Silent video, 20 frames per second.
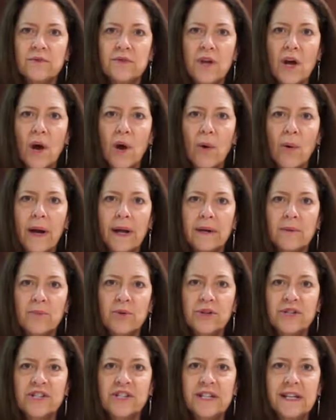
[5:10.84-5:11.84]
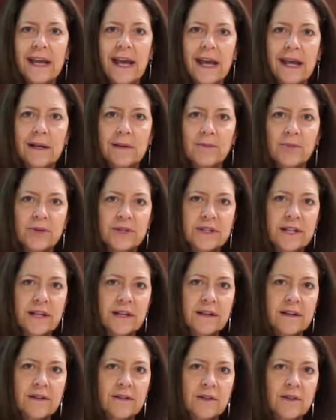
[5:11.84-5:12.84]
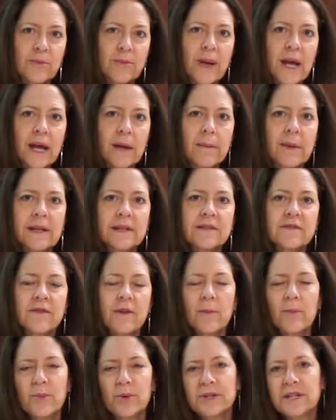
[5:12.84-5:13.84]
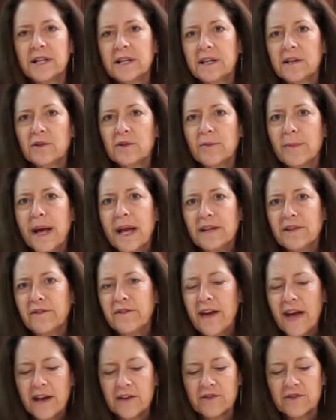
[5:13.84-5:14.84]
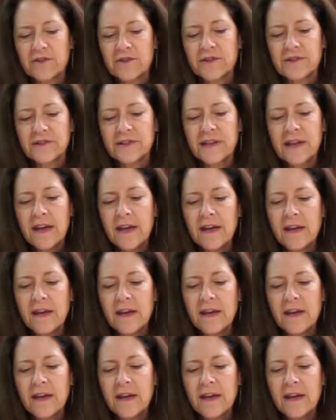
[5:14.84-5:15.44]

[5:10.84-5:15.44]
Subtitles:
know and appreciate particular pigments from particular manufacturers.